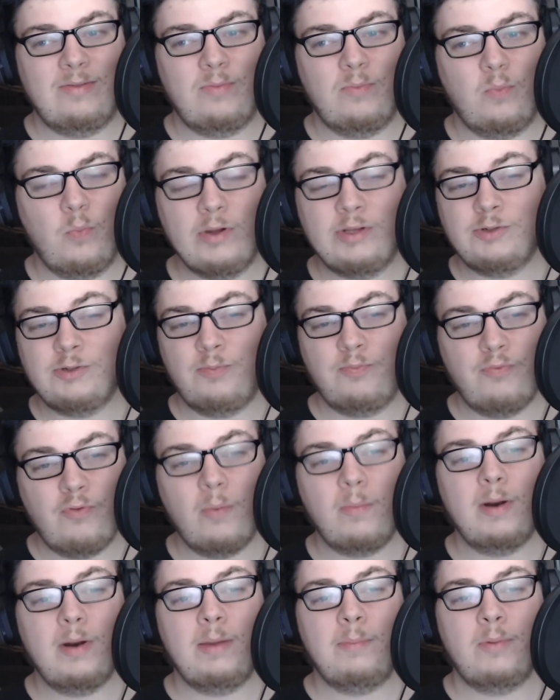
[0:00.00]
which will
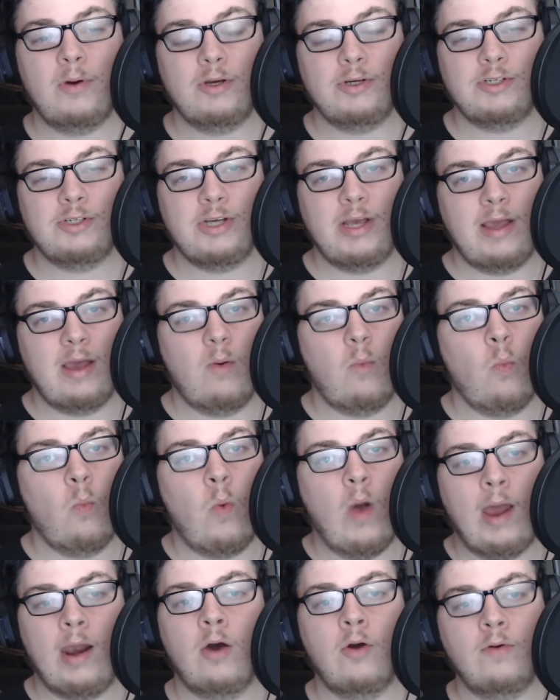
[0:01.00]
probably push it
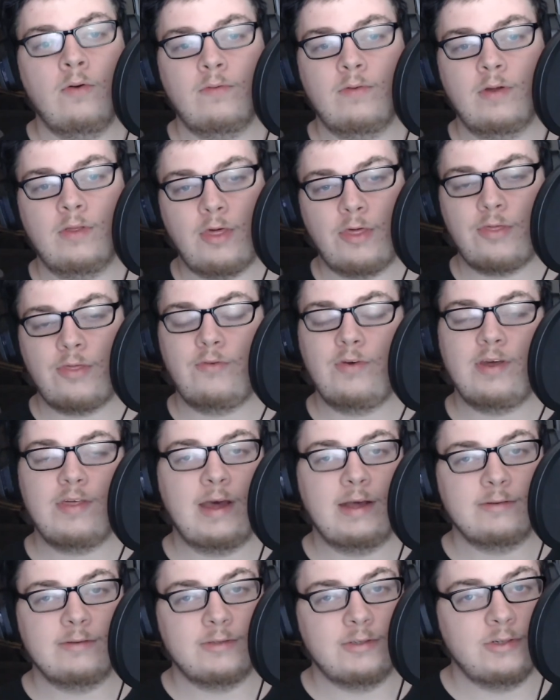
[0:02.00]
well over the
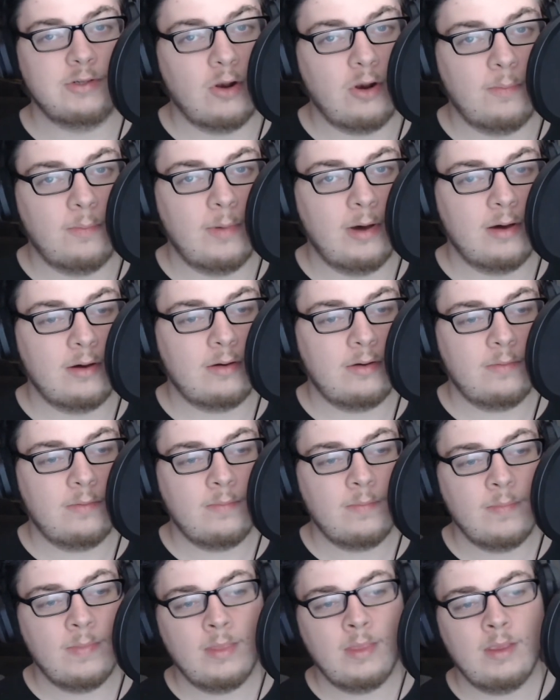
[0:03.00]
$3,000 mark.
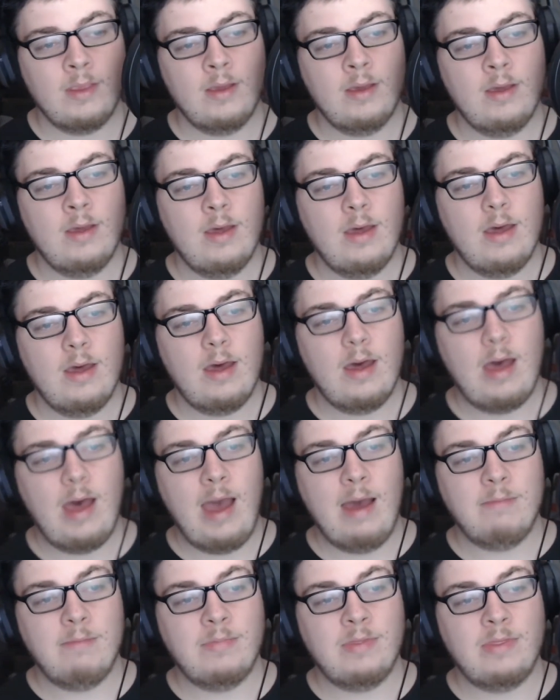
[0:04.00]

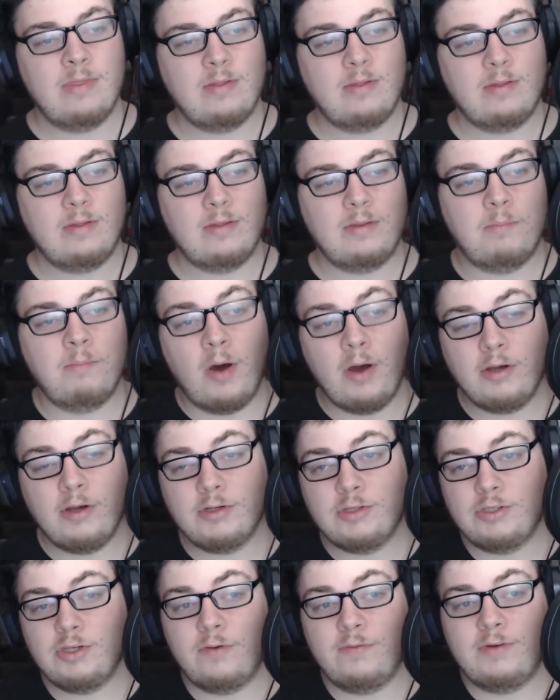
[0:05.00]
And
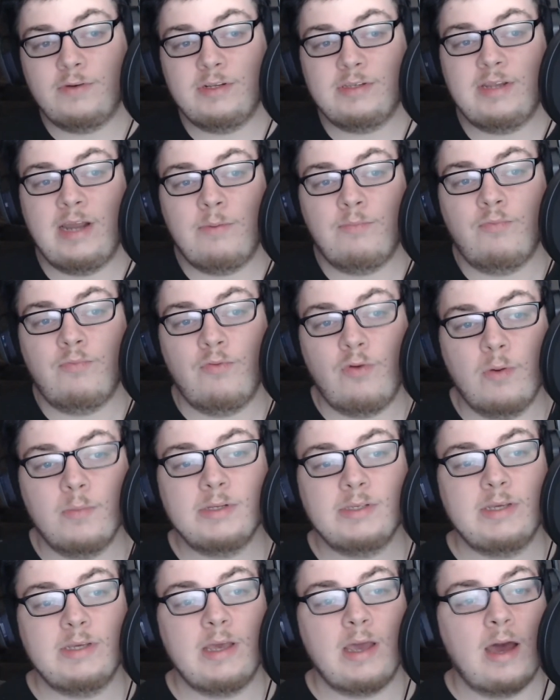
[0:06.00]
Microsoft is now
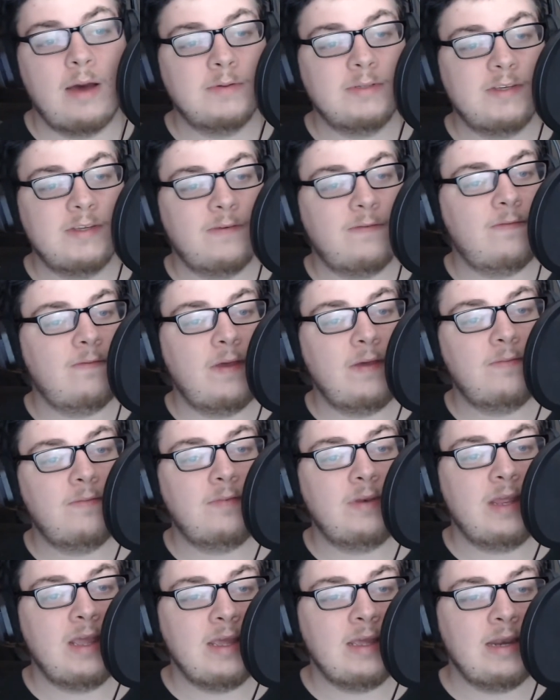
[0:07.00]
promising up to
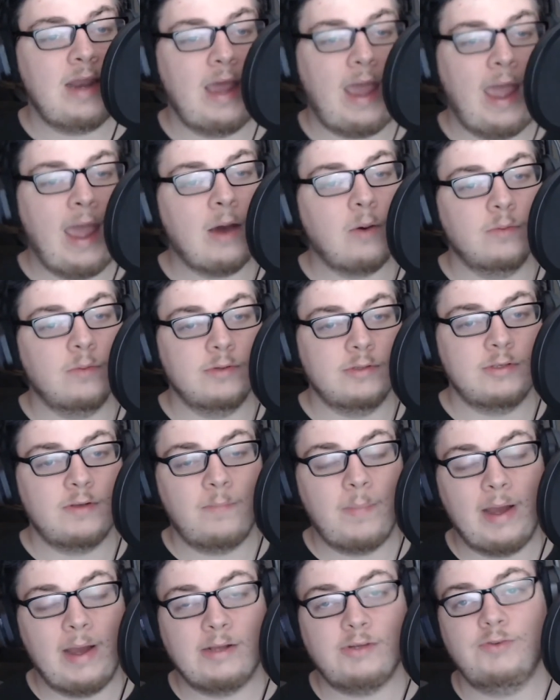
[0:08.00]
15 hours of
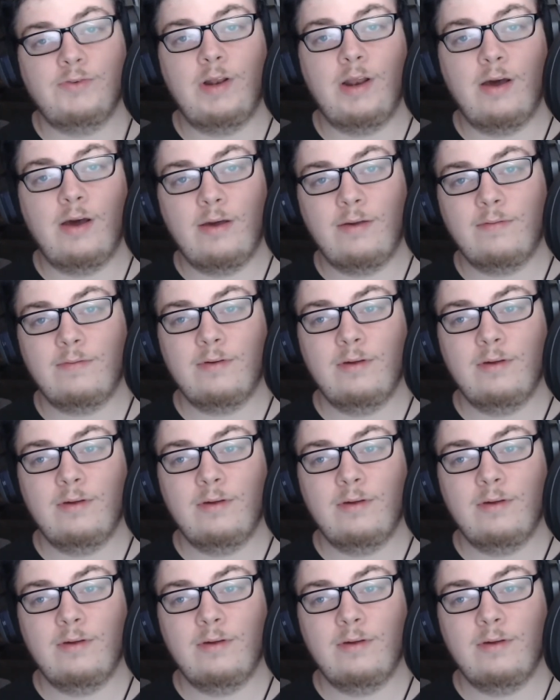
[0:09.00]
battery life.